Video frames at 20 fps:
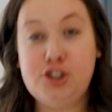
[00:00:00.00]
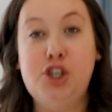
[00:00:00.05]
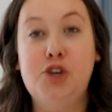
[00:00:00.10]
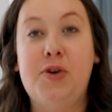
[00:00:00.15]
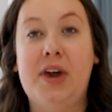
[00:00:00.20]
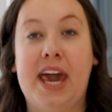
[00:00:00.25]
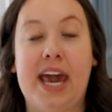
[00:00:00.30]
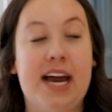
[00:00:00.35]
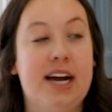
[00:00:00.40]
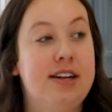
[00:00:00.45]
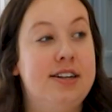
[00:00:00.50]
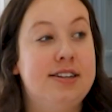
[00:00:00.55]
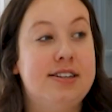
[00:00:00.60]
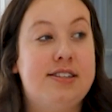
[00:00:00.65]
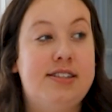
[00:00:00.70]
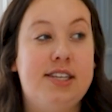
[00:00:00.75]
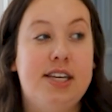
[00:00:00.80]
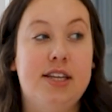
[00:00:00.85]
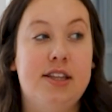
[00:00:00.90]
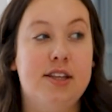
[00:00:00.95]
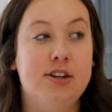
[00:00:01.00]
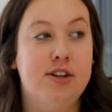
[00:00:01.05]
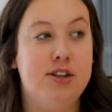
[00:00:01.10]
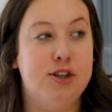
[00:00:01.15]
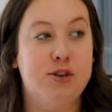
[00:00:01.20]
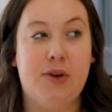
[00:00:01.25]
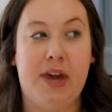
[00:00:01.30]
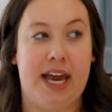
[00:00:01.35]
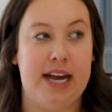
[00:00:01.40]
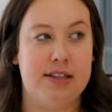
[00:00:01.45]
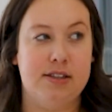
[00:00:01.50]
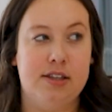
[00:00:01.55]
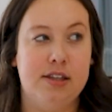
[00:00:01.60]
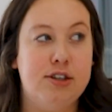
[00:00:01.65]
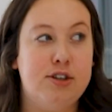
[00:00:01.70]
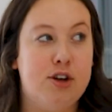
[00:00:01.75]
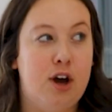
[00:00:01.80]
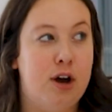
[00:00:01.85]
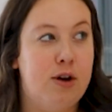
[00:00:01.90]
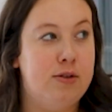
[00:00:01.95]
you can't see
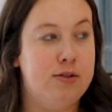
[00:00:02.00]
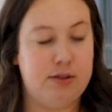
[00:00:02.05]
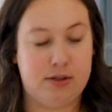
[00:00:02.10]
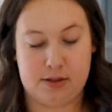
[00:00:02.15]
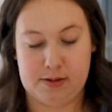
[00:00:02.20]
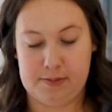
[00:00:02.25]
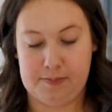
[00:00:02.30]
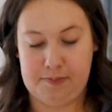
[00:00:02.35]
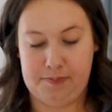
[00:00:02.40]
the toes.